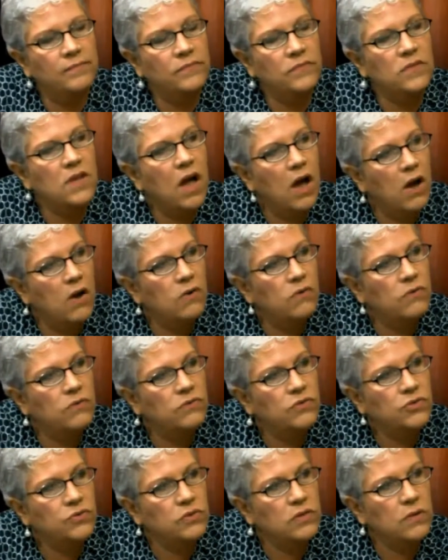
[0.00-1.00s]

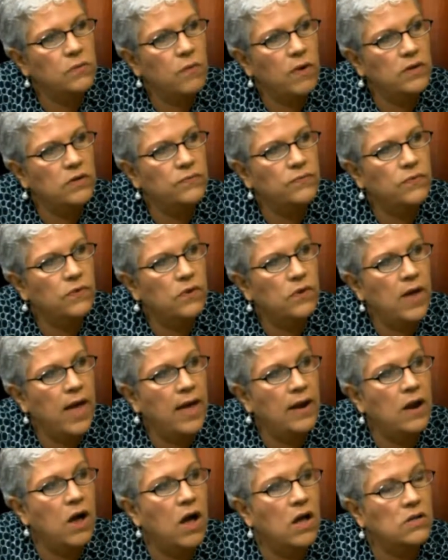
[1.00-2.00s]
No, truly wonderful.
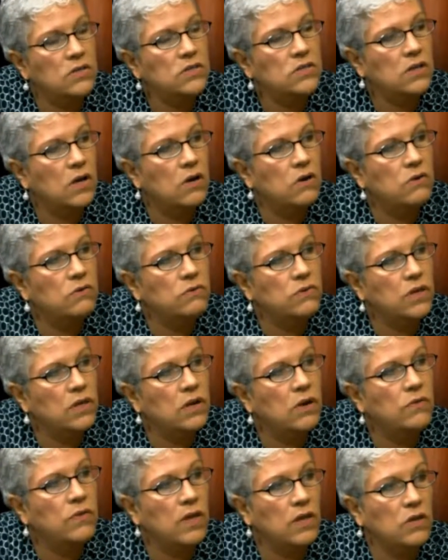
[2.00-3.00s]
And also, you
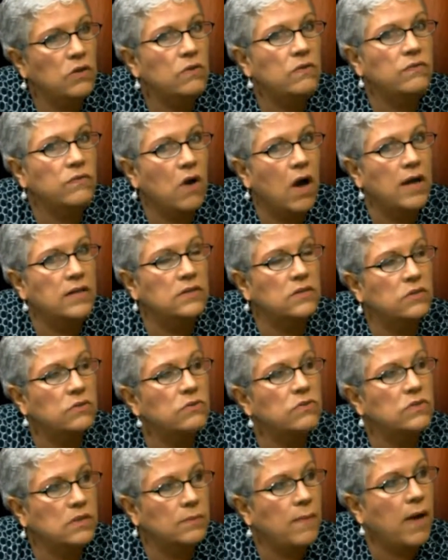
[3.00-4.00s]
know, that you have gone
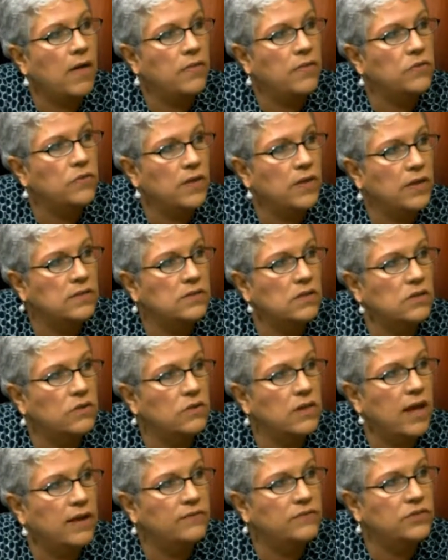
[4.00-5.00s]
through some other things in
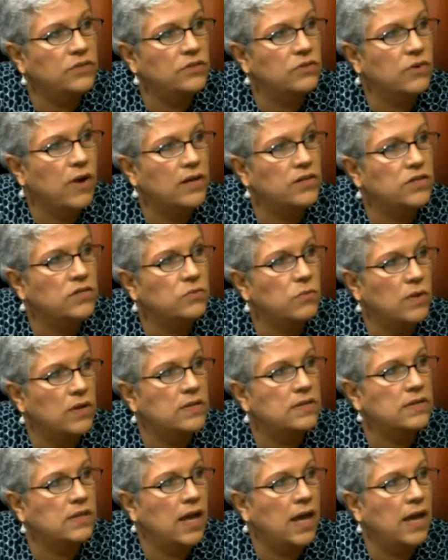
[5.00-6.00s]
your life too. I just want
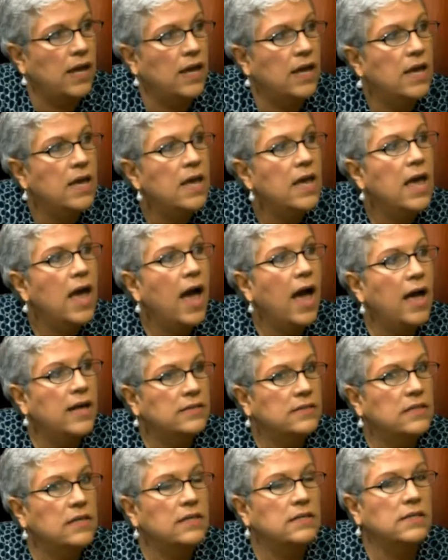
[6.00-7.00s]
to say
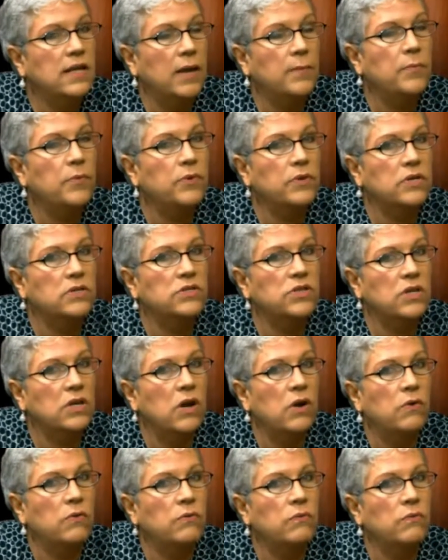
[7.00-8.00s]
as an example, because, you
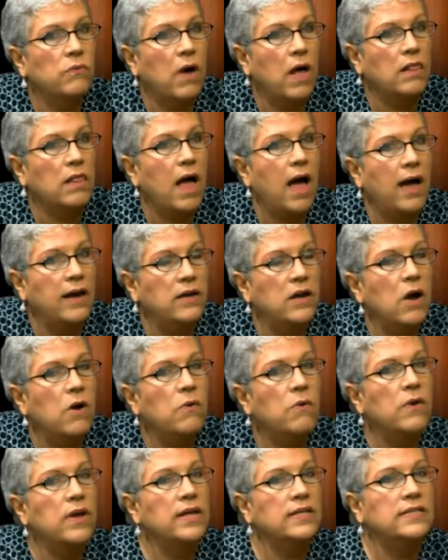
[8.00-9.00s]
know, I
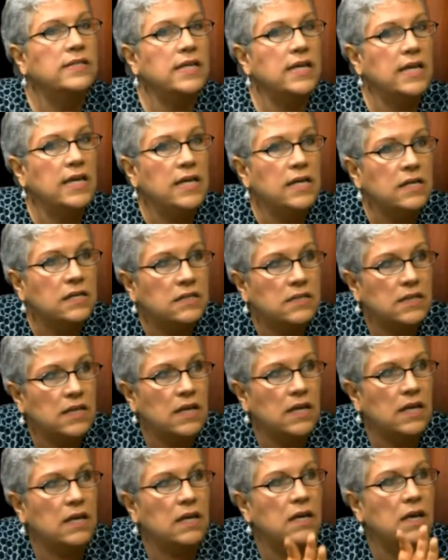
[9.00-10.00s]
know it's
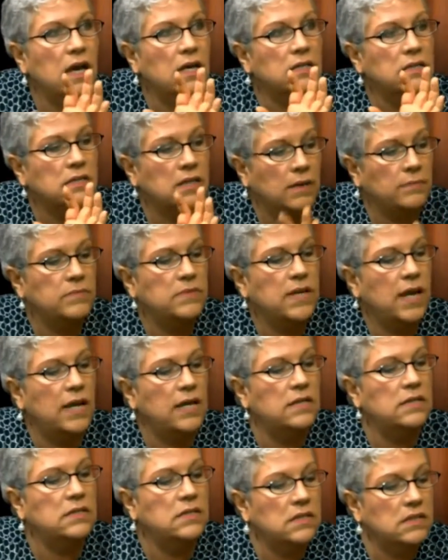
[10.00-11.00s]
easy some
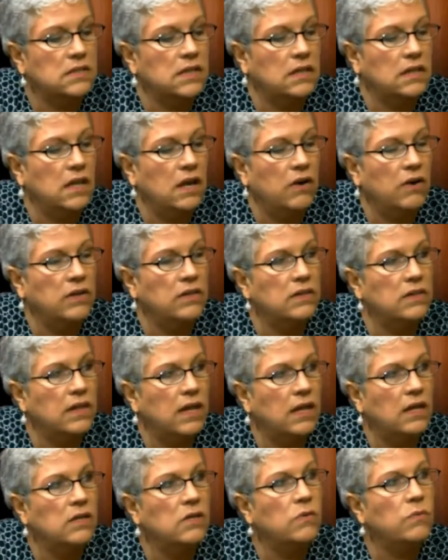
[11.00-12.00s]
days to sit there and
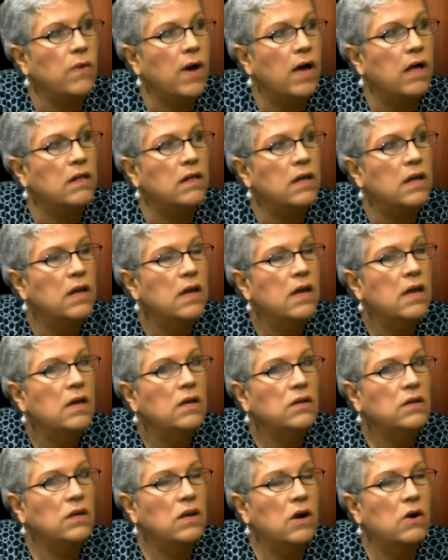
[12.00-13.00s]
think, well,
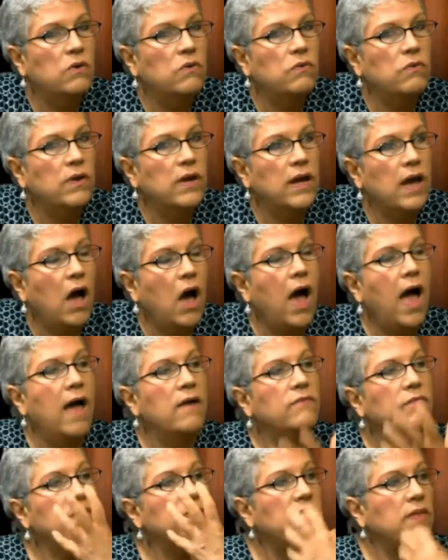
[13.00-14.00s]
you know,
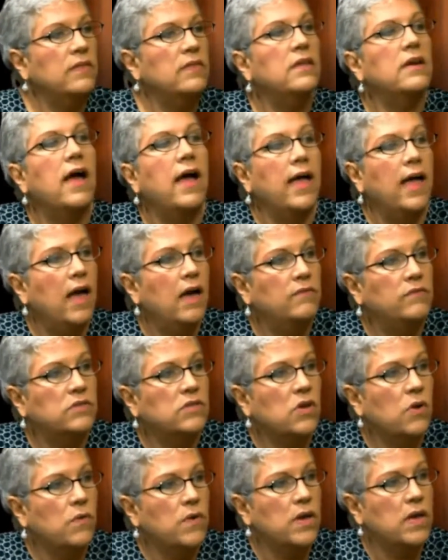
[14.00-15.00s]
everything that I have
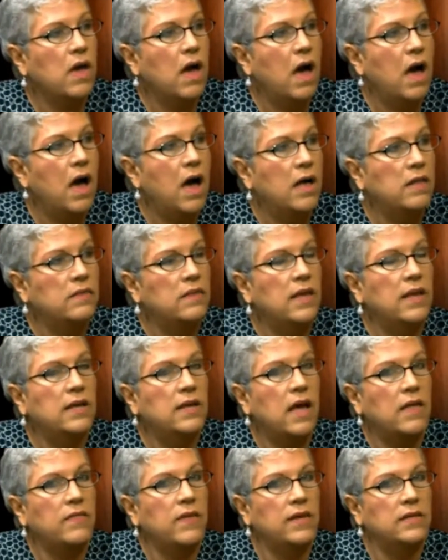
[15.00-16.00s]
is going on
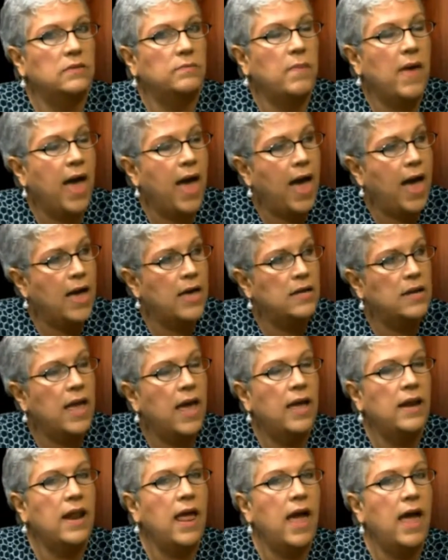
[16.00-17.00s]
is bad,
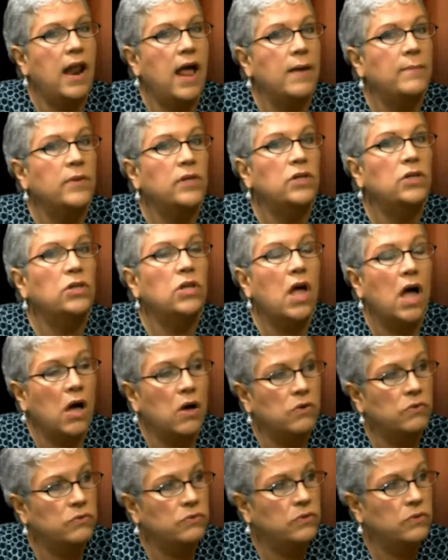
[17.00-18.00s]
and I'm
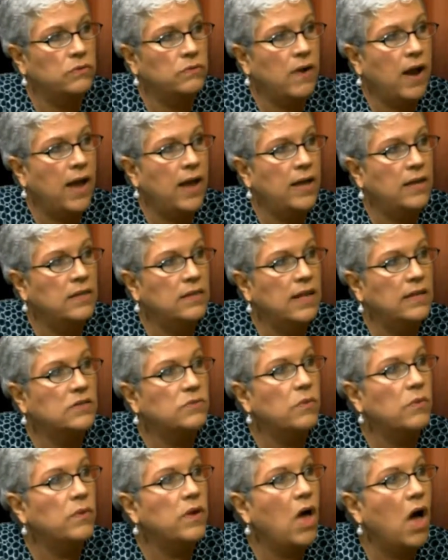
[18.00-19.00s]
alone, right?
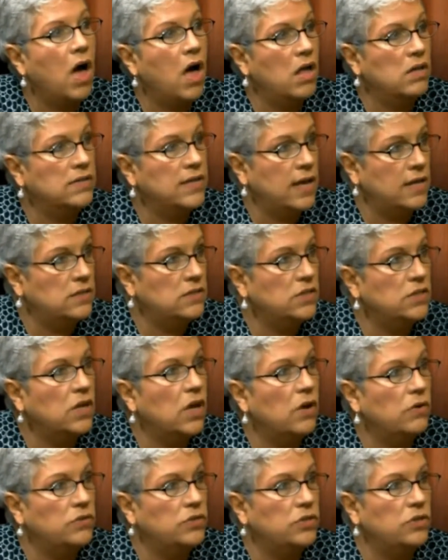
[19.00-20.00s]
That's where we all tend to
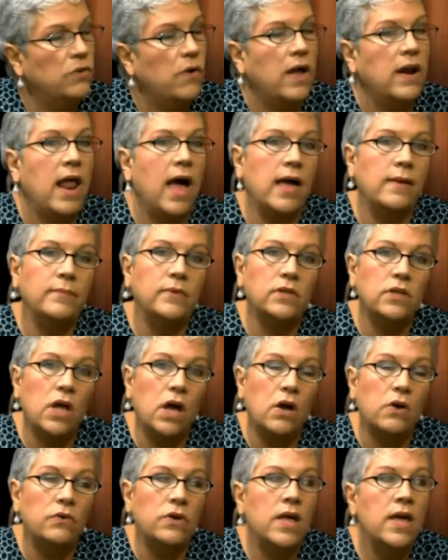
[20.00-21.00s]
go to, and I'm
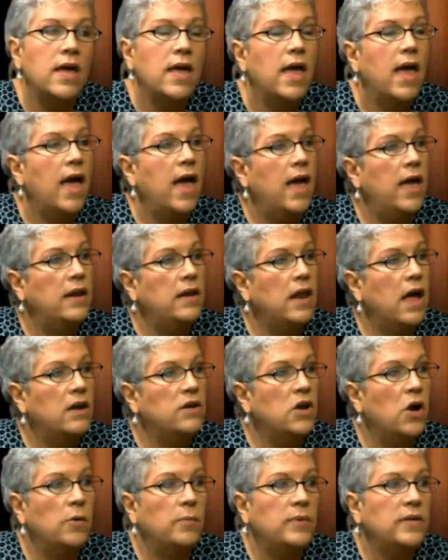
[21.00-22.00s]
alone, and
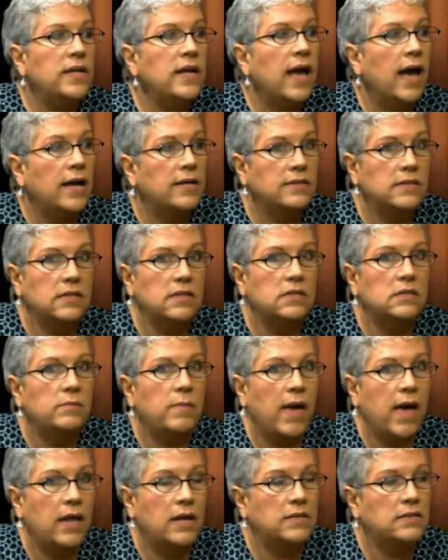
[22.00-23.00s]
nobody has it as
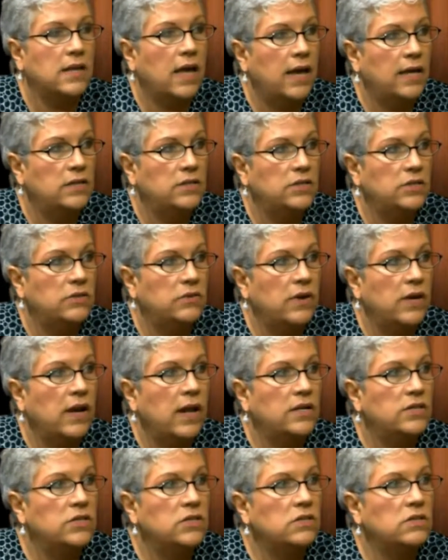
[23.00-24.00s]
bad as I do. And
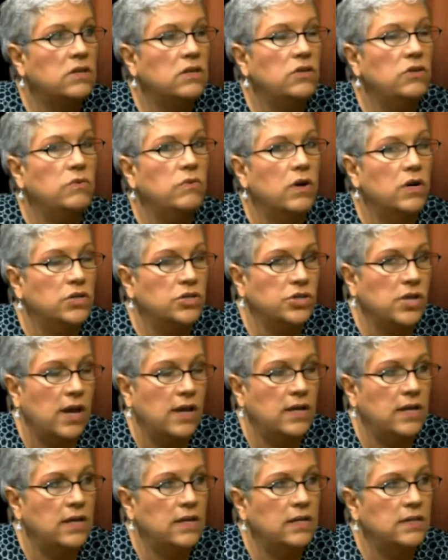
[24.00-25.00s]
I just, you are a
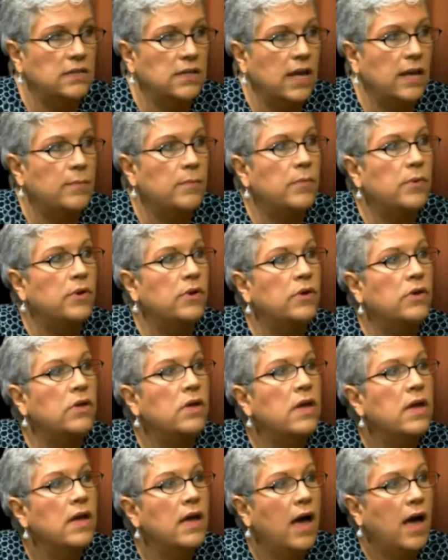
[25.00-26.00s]
shining
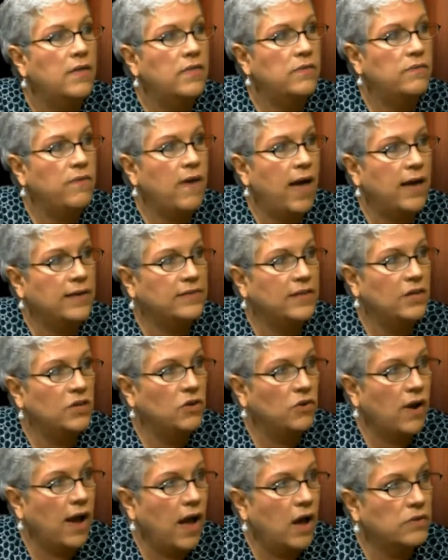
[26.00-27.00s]
example of the fact that
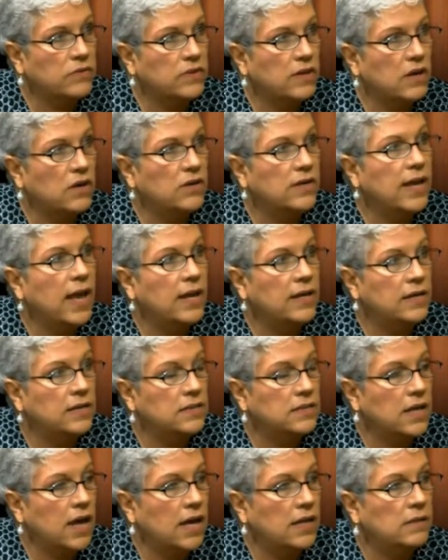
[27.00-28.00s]
you're out there getting
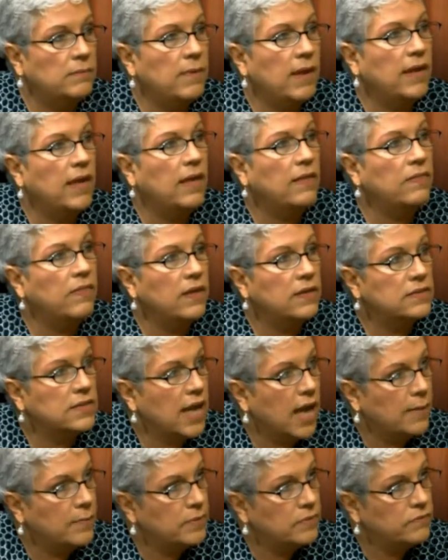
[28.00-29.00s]
it done, making things
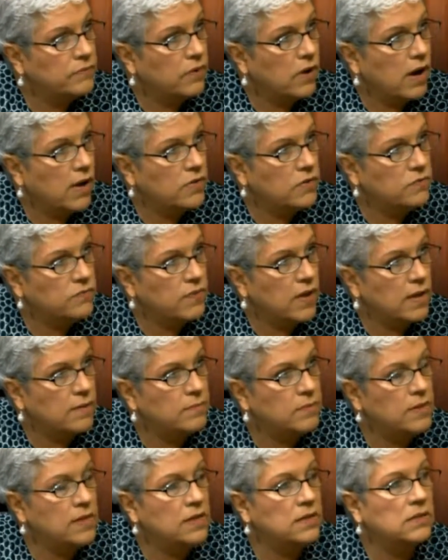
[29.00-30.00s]
happen for other
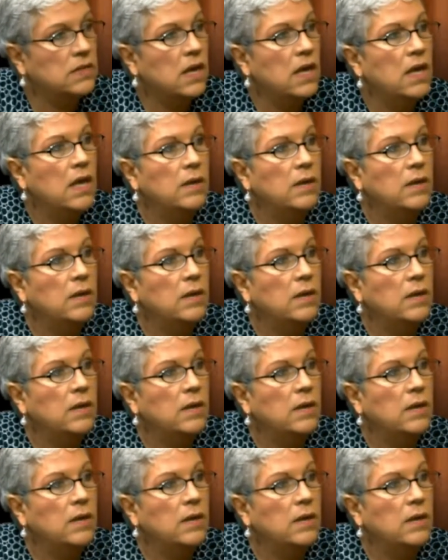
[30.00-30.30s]
families.